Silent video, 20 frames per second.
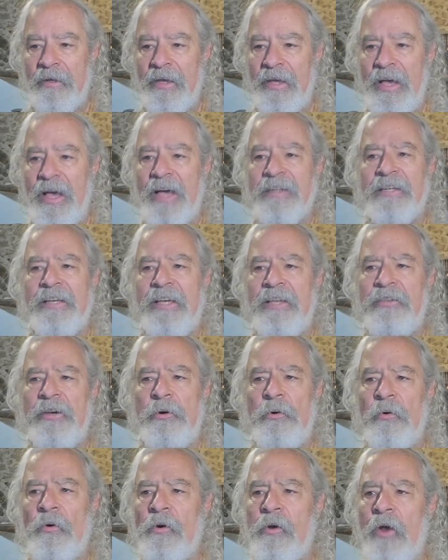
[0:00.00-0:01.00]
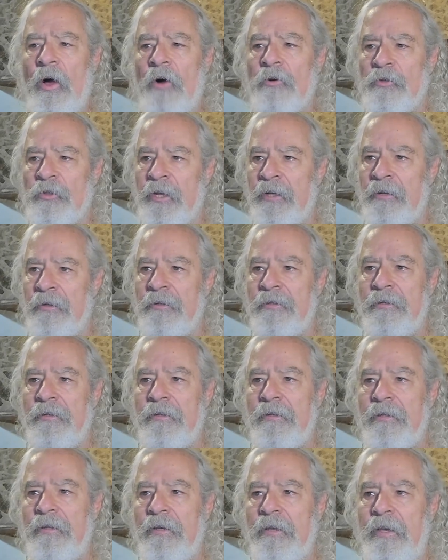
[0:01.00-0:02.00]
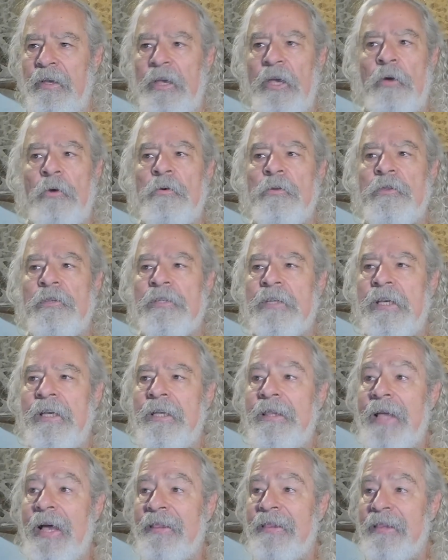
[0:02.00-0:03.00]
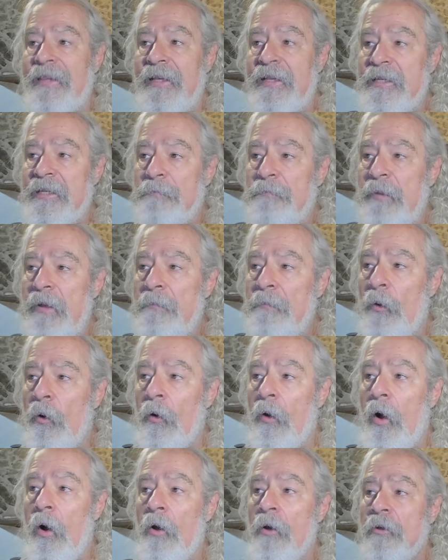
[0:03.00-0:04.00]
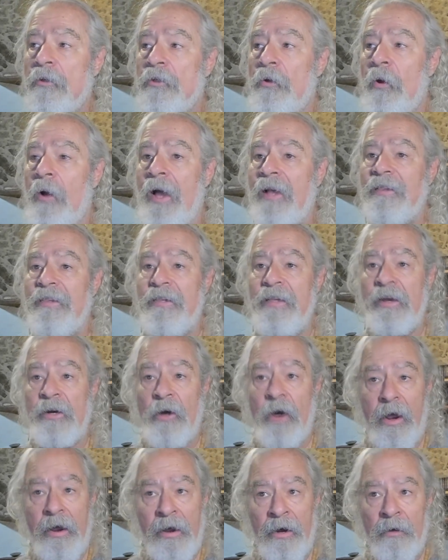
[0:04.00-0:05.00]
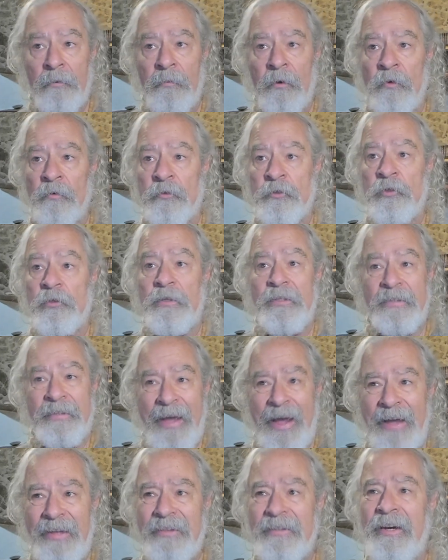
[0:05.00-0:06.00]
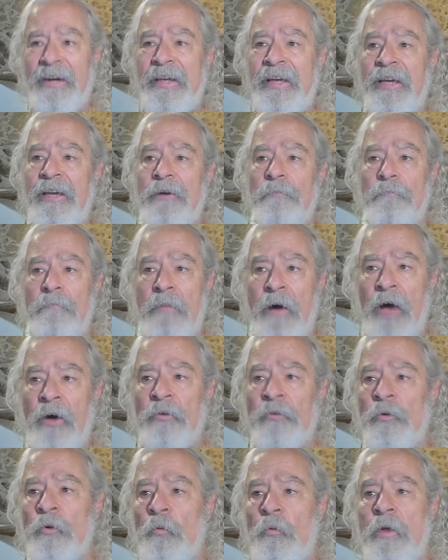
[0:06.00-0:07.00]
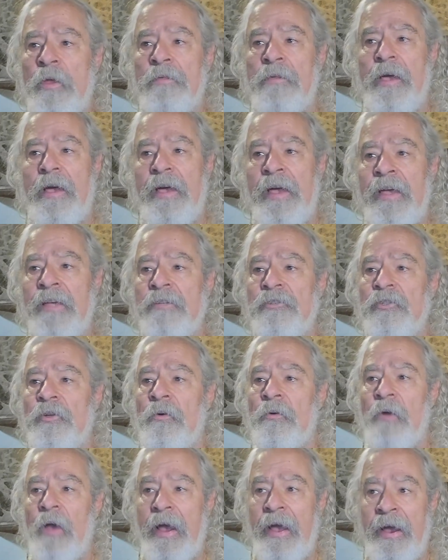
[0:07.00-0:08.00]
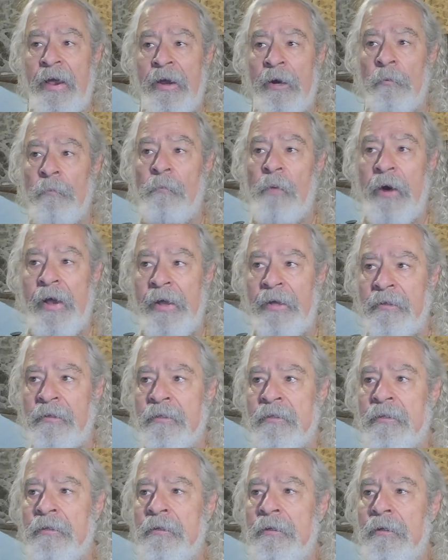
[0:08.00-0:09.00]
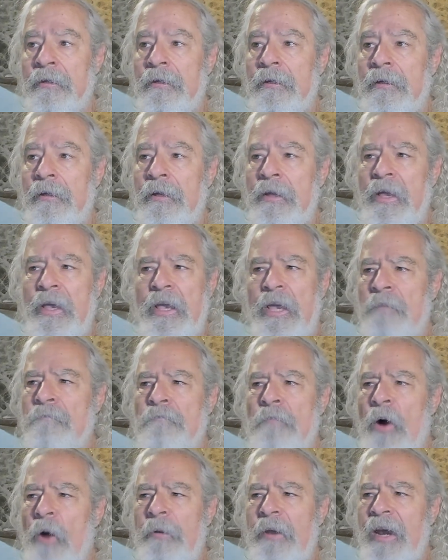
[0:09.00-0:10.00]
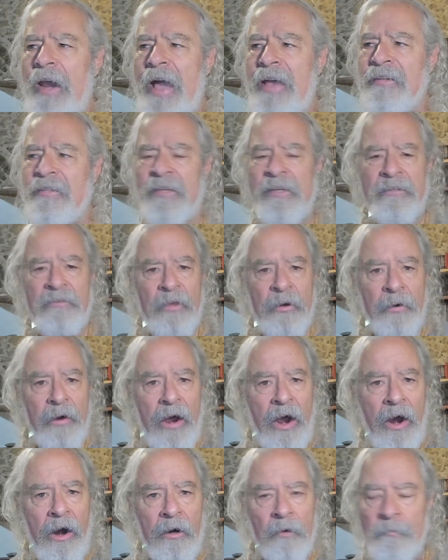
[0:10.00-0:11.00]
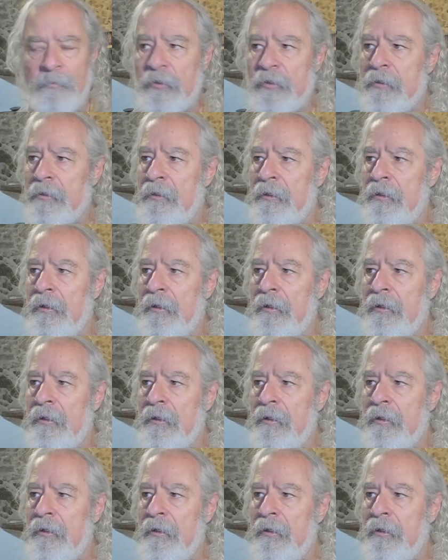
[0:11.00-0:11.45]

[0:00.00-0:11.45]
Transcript: As he drew closer, he could see that these people also had their elbows tightly bound with angel hair braids, immobilizing their arms.